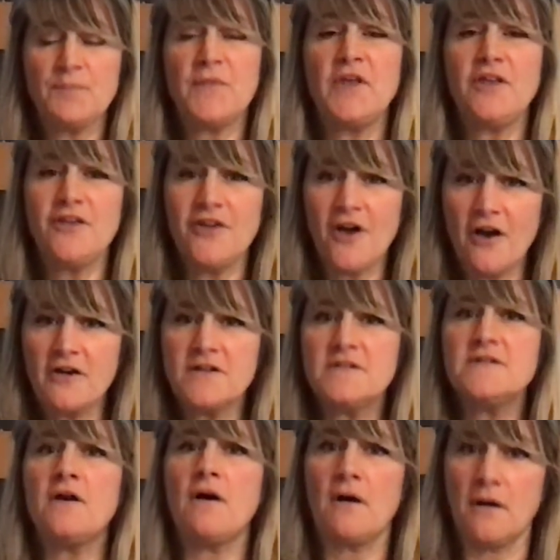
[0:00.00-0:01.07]

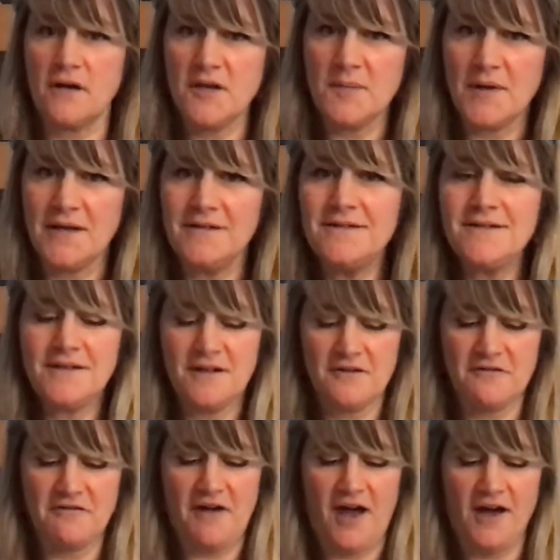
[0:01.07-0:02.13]
Young's argument,
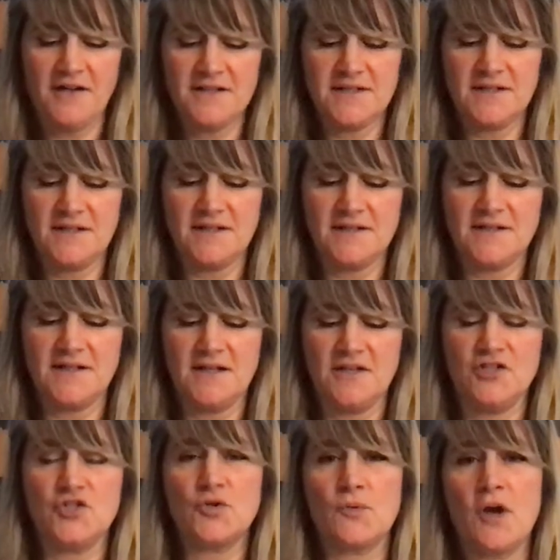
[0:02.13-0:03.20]
in fact, is
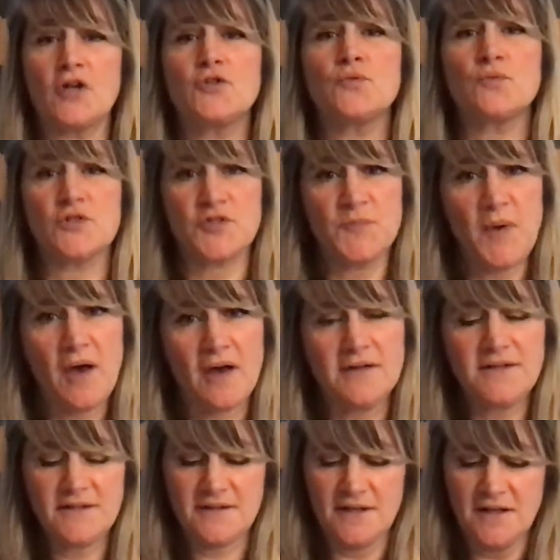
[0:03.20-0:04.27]
in direct
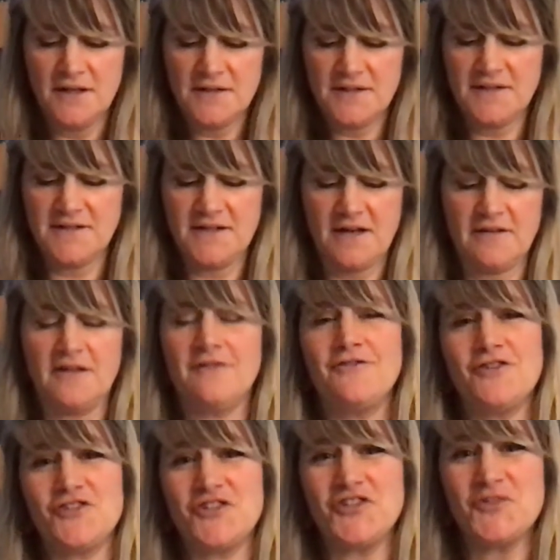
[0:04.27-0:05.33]
response to Stanley
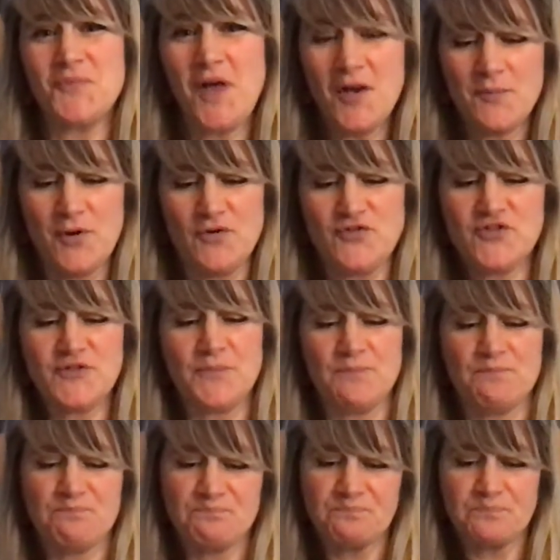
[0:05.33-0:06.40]
Fish's blog post.
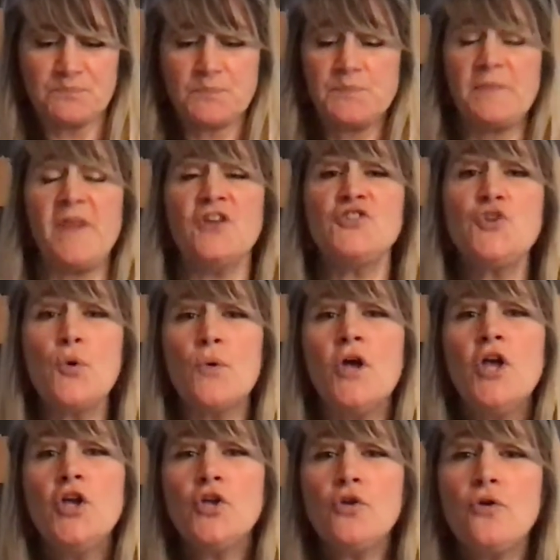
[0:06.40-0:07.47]
So
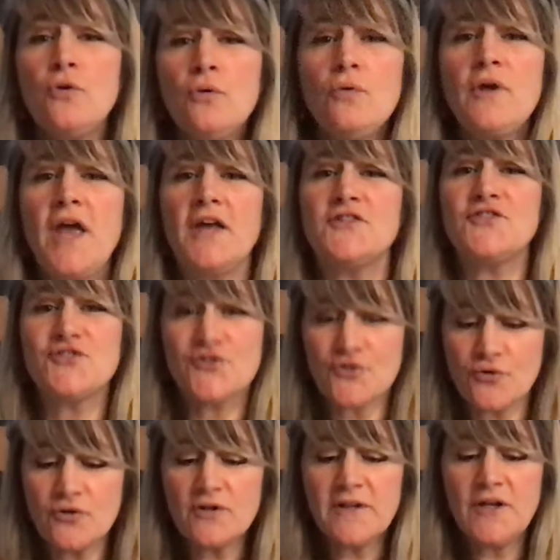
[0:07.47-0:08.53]
you can
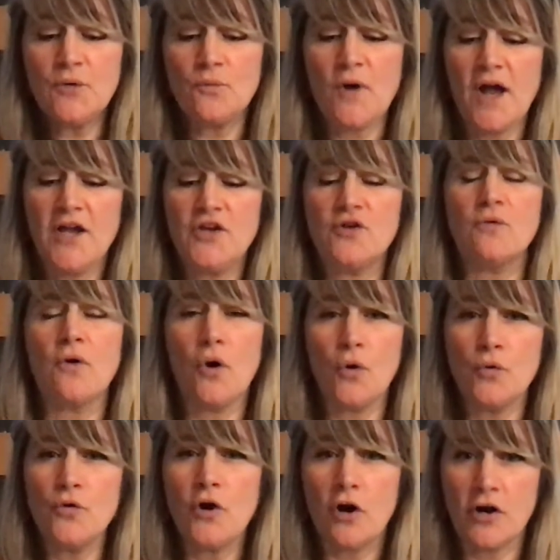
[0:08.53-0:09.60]
certainly write your
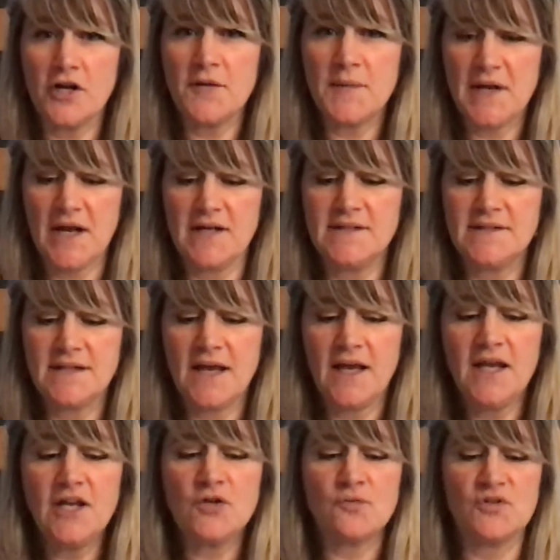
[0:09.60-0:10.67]
own argument
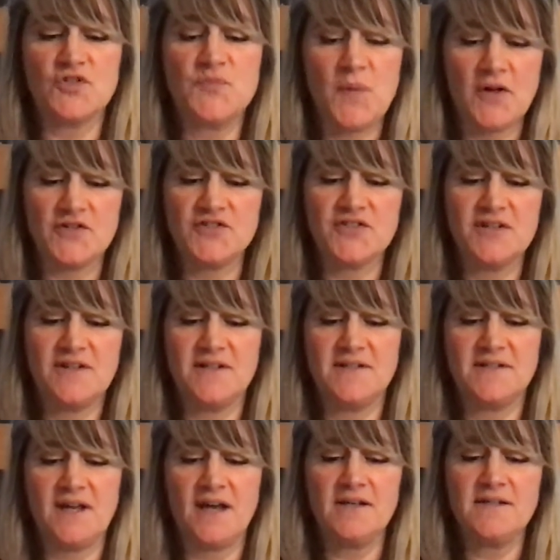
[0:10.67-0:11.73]
essay in response to
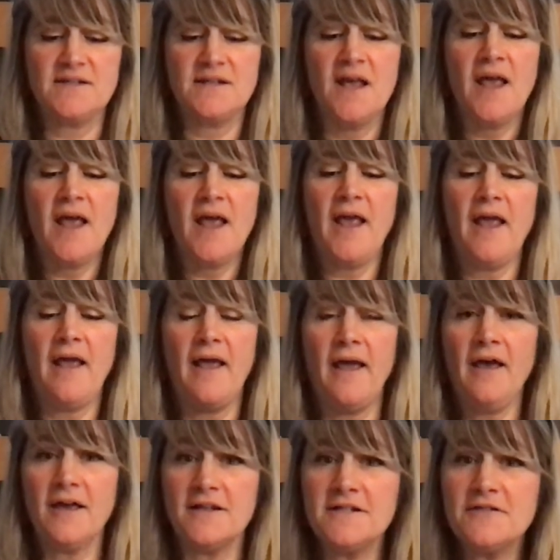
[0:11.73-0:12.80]
these texts.
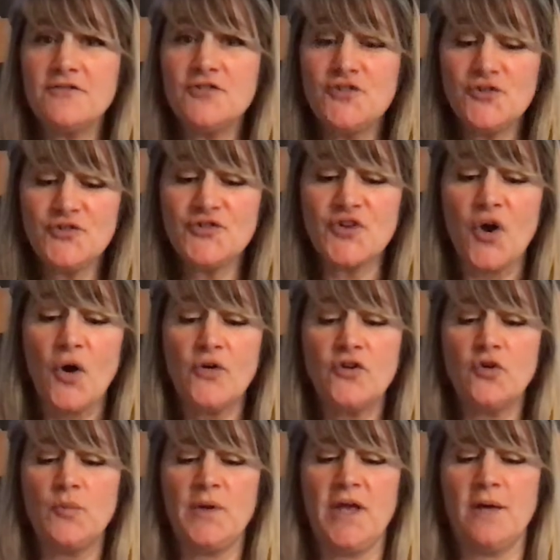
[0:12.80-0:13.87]
And if you do so,
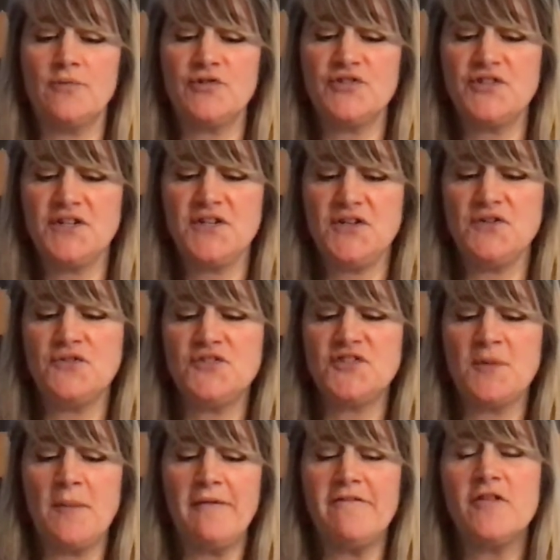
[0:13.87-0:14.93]
you'll be able to use
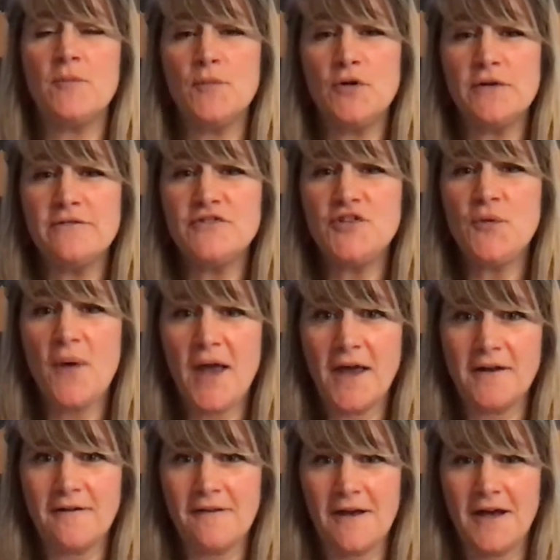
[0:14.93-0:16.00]
some of the moves you
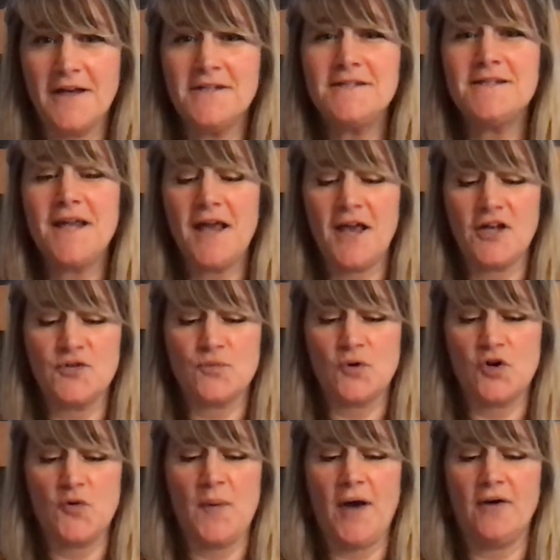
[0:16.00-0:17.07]
analyzed and
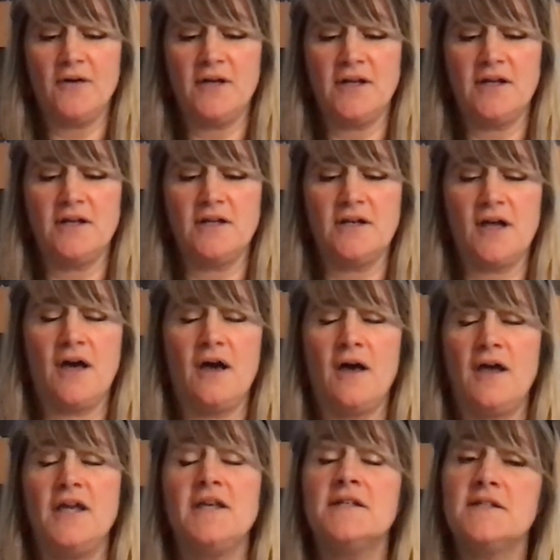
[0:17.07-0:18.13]
wrote about in
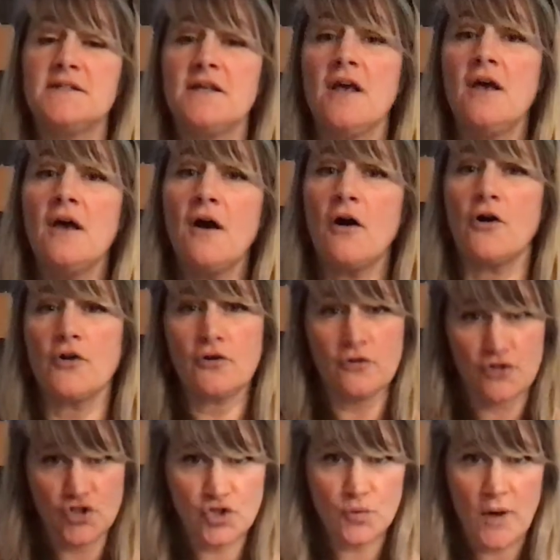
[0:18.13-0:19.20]
his
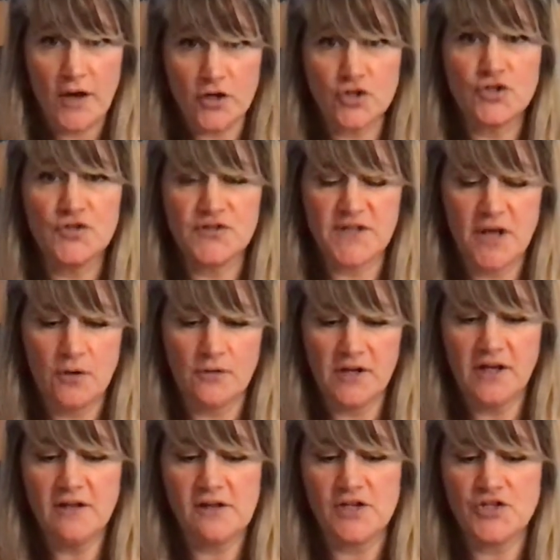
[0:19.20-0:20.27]
article, Should Writers Use Their Own
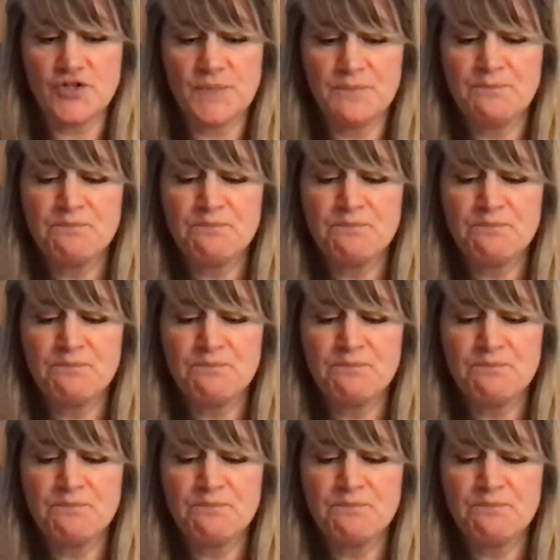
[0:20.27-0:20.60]
English?